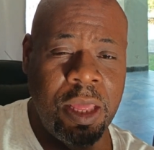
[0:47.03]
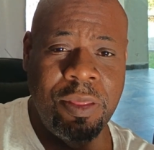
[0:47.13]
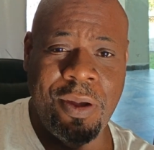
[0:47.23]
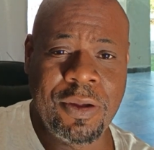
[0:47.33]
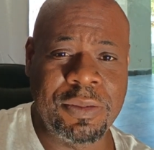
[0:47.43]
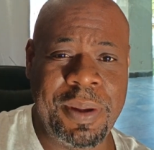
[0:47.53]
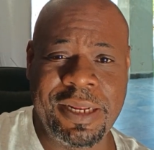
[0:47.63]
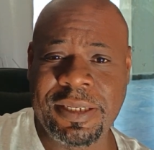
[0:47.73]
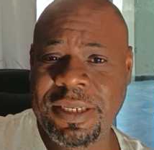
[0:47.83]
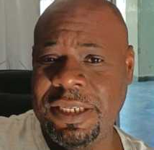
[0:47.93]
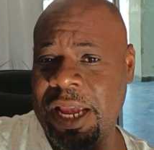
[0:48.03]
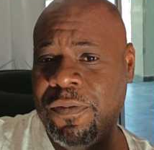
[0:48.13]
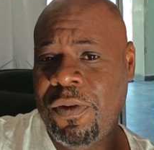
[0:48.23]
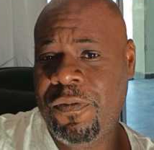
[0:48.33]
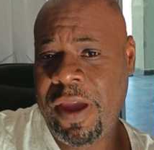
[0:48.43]
There's been
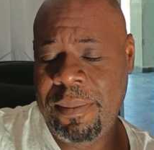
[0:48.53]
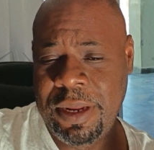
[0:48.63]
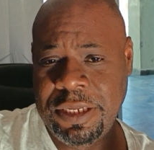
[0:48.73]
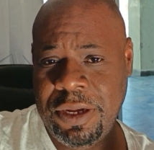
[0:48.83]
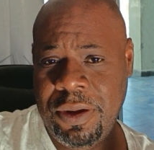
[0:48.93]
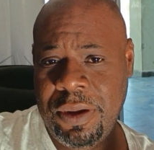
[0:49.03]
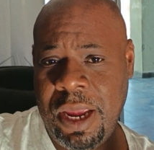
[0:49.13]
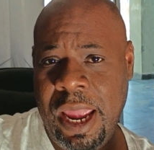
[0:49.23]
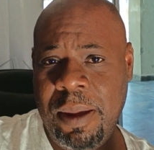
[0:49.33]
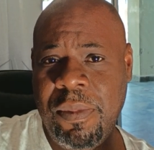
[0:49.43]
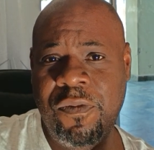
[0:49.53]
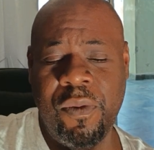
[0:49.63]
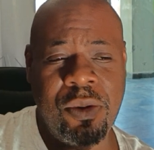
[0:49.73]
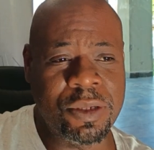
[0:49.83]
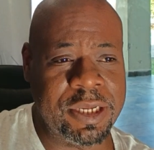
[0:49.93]
several families here, and
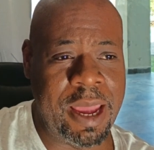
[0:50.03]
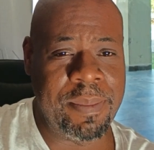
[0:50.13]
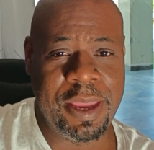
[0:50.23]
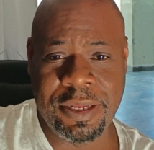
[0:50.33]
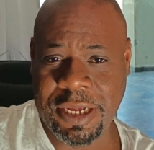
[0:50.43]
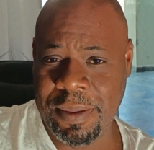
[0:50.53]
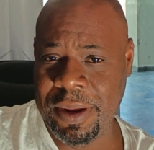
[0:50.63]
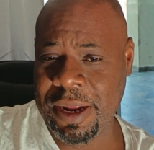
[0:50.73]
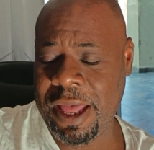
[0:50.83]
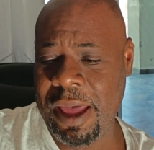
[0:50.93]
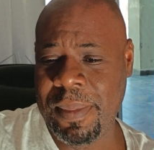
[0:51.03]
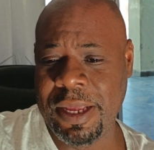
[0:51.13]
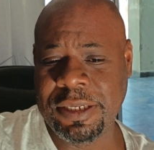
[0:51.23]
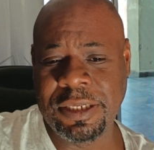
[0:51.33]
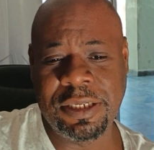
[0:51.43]
before Zambians come in the
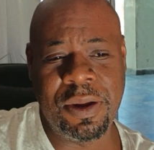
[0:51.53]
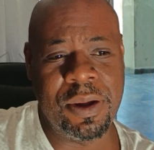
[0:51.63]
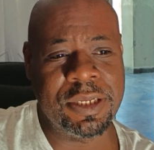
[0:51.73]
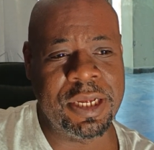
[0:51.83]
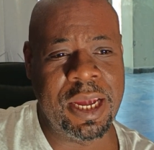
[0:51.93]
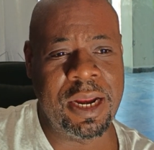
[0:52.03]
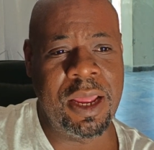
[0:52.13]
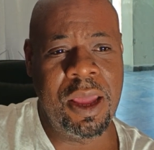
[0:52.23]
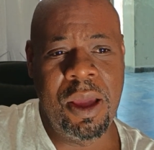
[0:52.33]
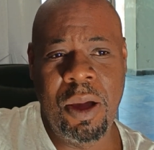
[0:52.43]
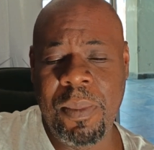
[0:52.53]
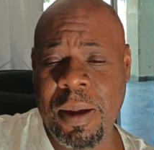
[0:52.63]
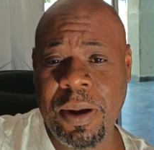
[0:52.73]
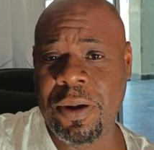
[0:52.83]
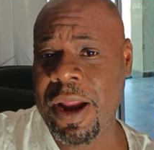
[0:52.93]
comments and start saying
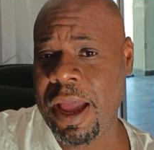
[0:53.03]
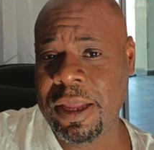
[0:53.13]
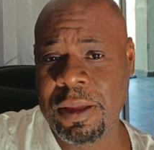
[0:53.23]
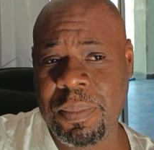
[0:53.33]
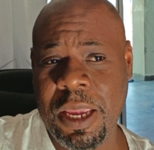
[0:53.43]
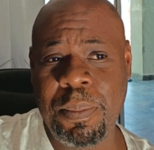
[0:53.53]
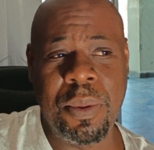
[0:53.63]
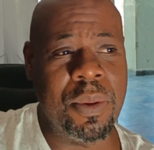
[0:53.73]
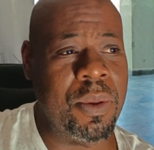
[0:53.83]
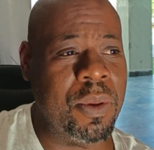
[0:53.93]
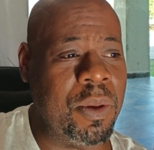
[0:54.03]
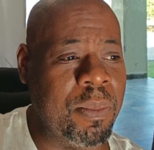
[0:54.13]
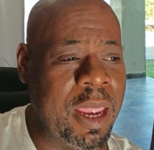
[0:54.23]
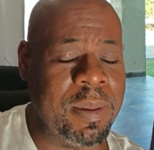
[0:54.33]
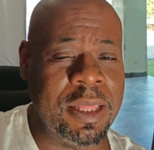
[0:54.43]
maybe they're not good people,
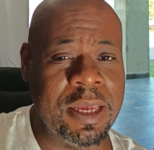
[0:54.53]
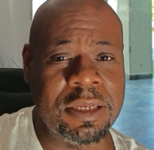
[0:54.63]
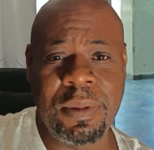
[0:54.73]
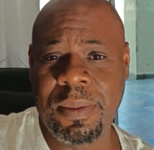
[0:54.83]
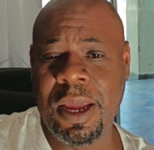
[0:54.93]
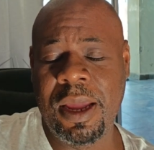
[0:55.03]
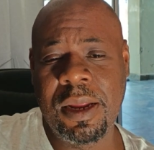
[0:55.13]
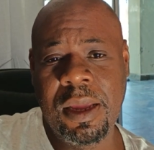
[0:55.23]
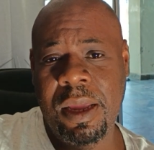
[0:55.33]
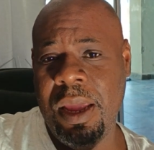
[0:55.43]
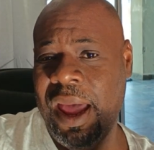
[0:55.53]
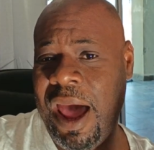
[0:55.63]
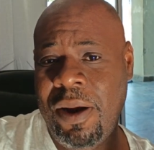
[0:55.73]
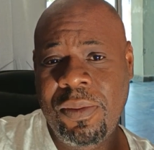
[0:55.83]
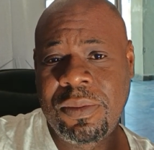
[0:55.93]
maybe this, maybe that,
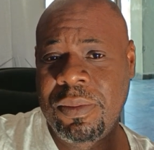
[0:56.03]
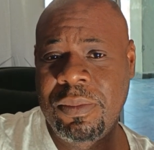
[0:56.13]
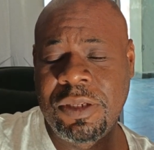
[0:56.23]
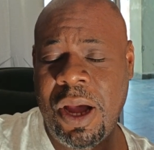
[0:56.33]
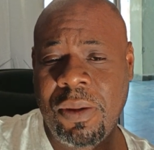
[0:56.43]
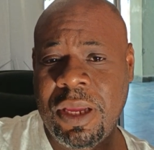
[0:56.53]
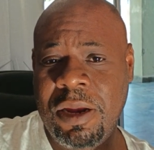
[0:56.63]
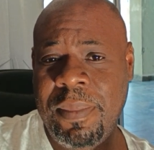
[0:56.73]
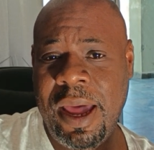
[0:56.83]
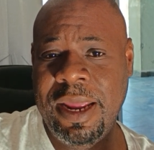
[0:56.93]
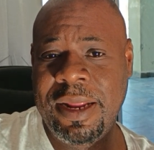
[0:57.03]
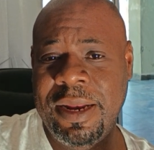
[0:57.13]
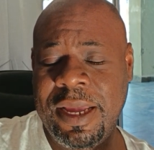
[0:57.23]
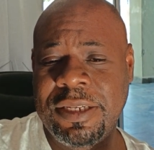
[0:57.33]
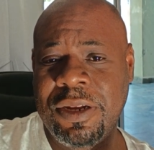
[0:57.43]
I don't talk to anybody
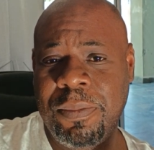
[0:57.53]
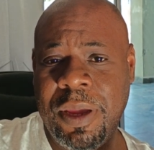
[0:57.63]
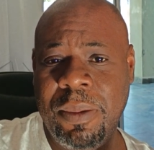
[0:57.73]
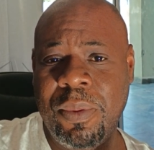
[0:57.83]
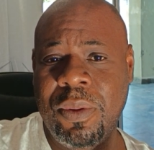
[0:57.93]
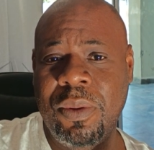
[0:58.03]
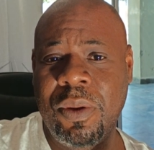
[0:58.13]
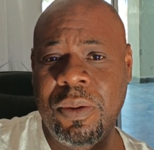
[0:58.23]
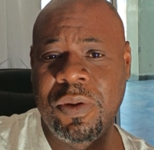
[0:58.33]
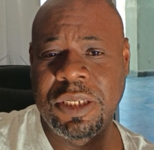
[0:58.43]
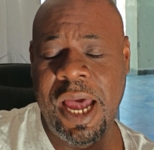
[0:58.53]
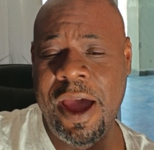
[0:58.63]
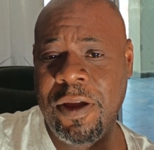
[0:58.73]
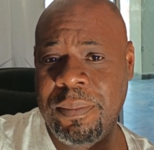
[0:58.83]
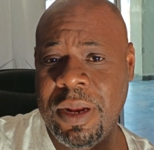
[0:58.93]
unless they're people who are
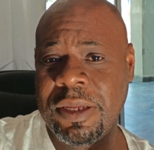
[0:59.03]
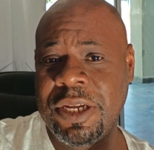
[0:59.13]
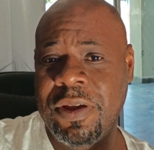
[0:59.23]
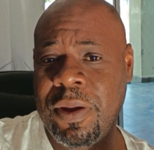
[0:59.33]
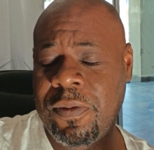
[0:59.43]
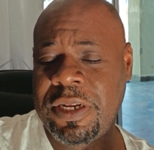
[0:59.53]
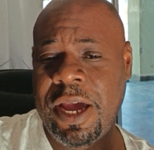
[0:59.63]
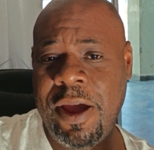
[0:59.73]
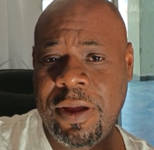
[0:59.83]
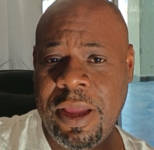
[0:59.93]
retired military or retired